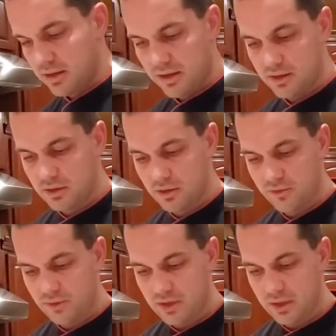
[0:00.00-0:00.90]
and you
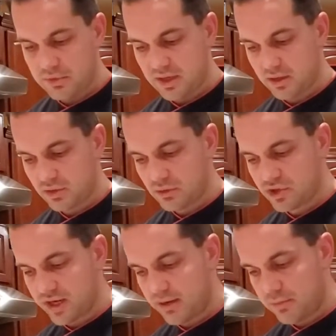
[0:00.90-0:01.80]
don't feel like making 2
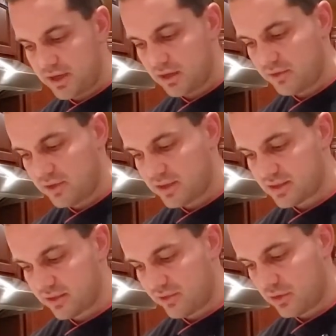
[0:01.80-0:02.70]
giant
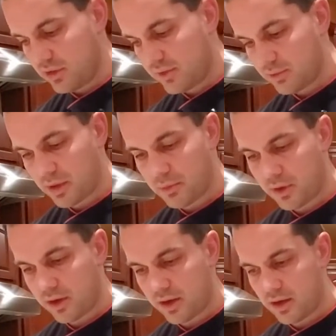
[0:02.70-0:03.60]
baklavas, if you don't have a big
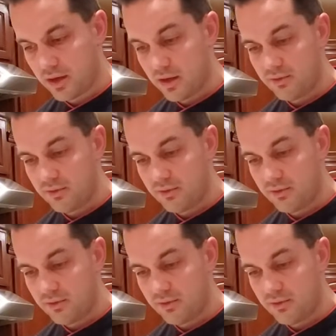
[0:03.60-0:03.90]
party,